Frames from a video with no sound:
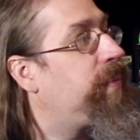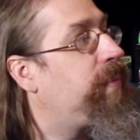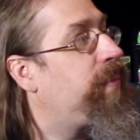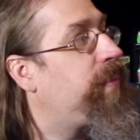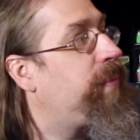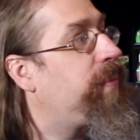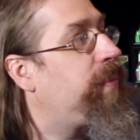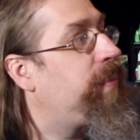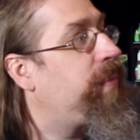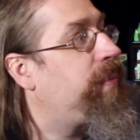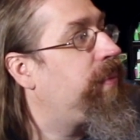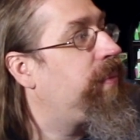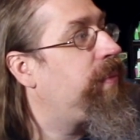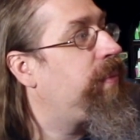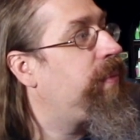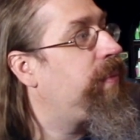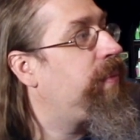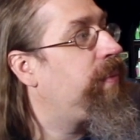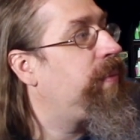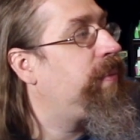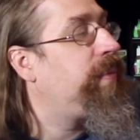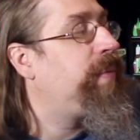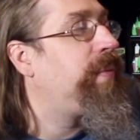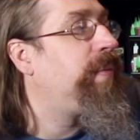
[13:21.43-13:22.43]

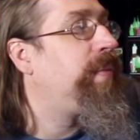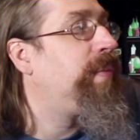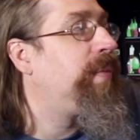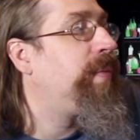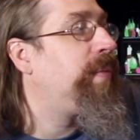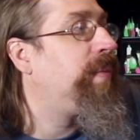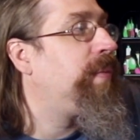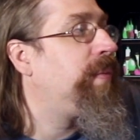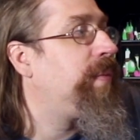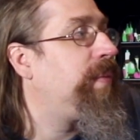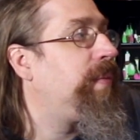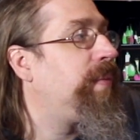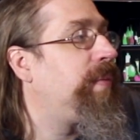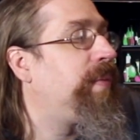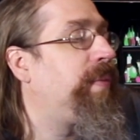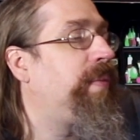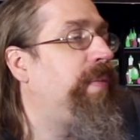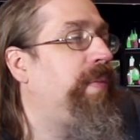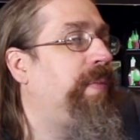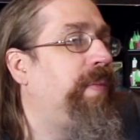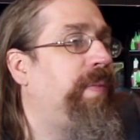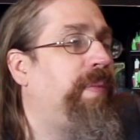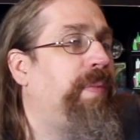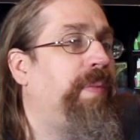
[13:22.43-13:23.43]

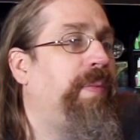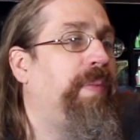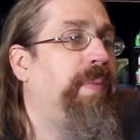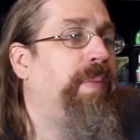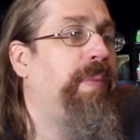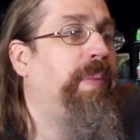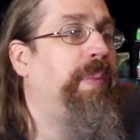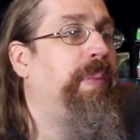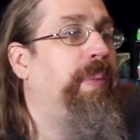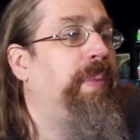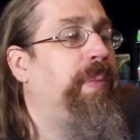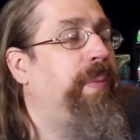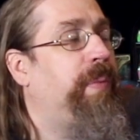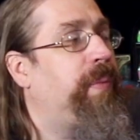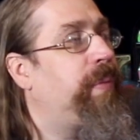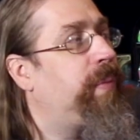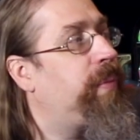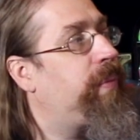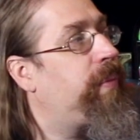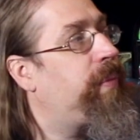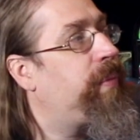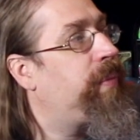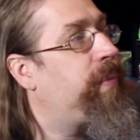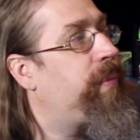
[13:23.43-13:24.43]

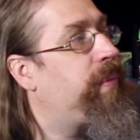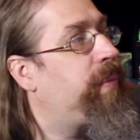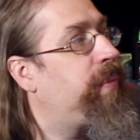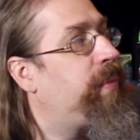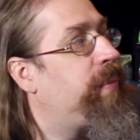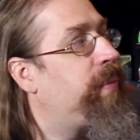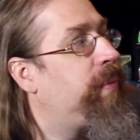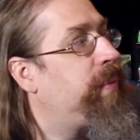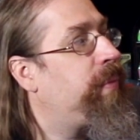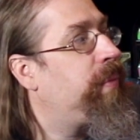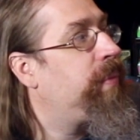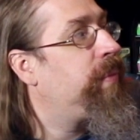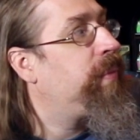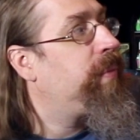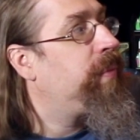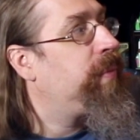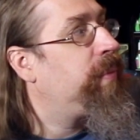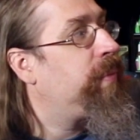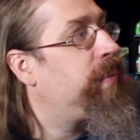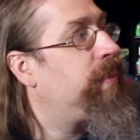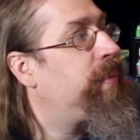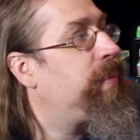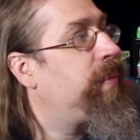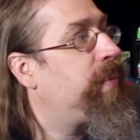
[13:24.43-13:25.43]

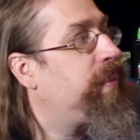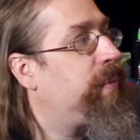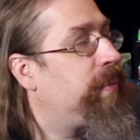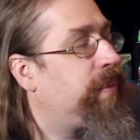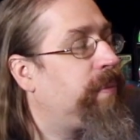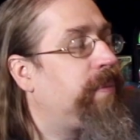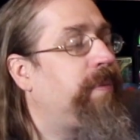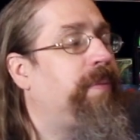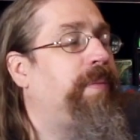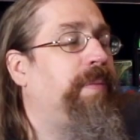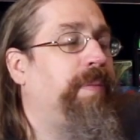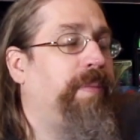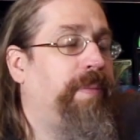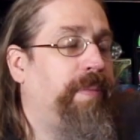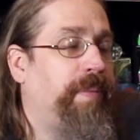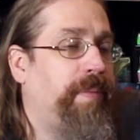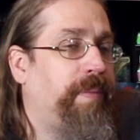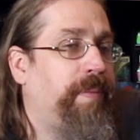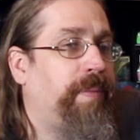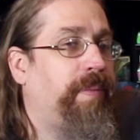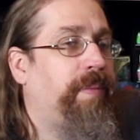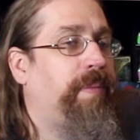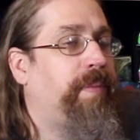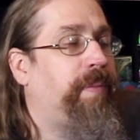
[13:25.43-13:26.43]

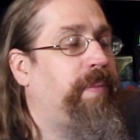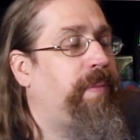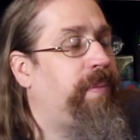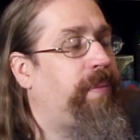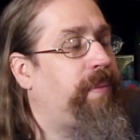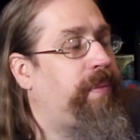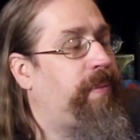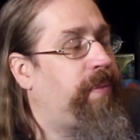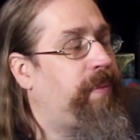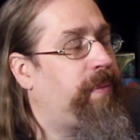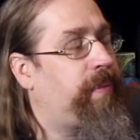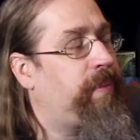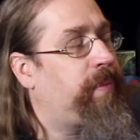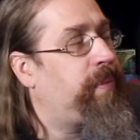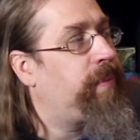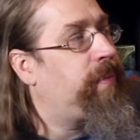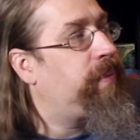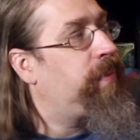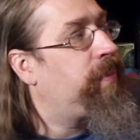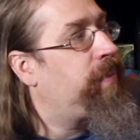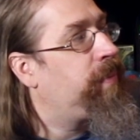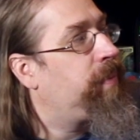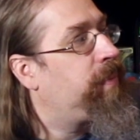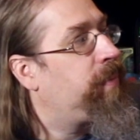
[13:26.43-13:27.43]

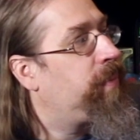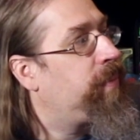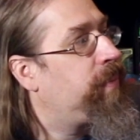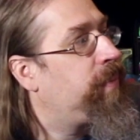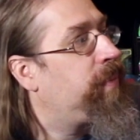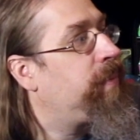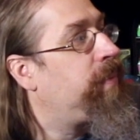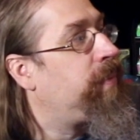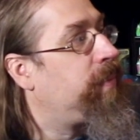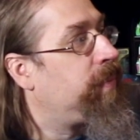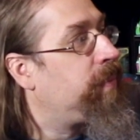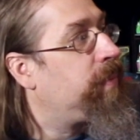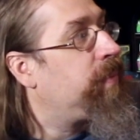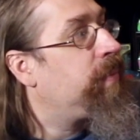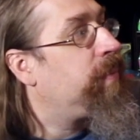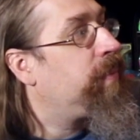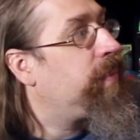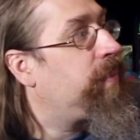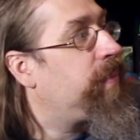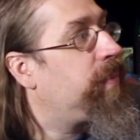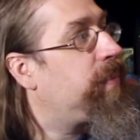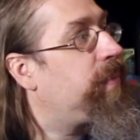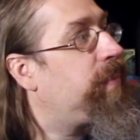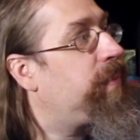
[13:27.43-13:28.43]

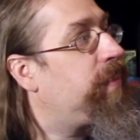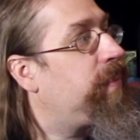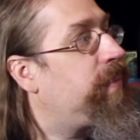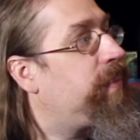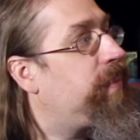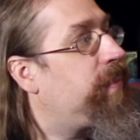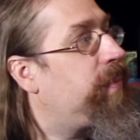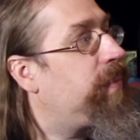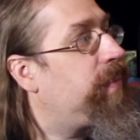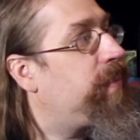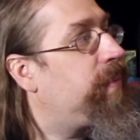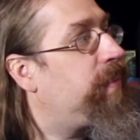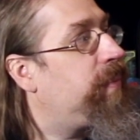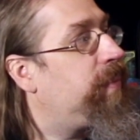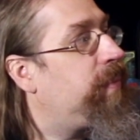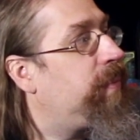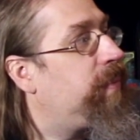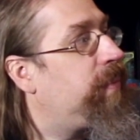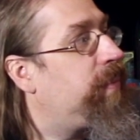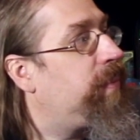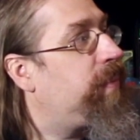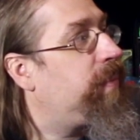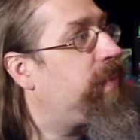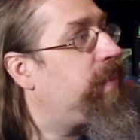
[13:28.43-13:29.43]
[no speech]